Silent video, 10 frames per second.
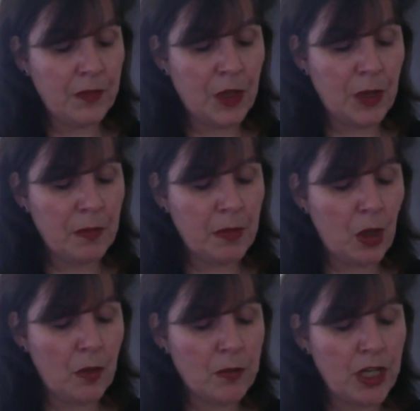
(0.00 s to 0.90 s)
the
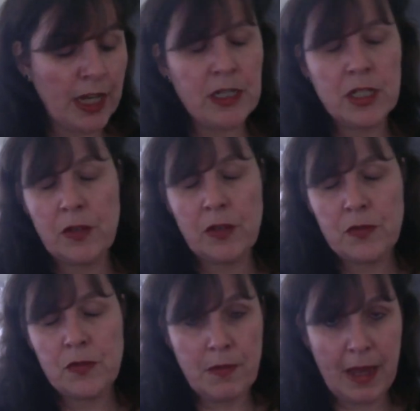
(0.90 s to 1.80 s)
objective
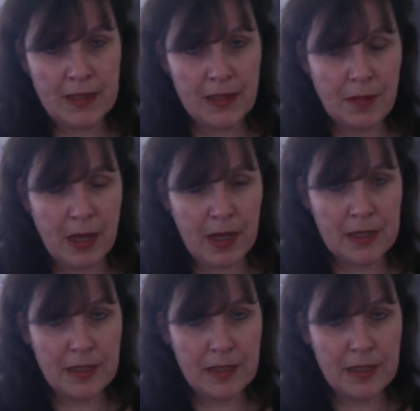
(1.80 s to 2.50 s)
to maximize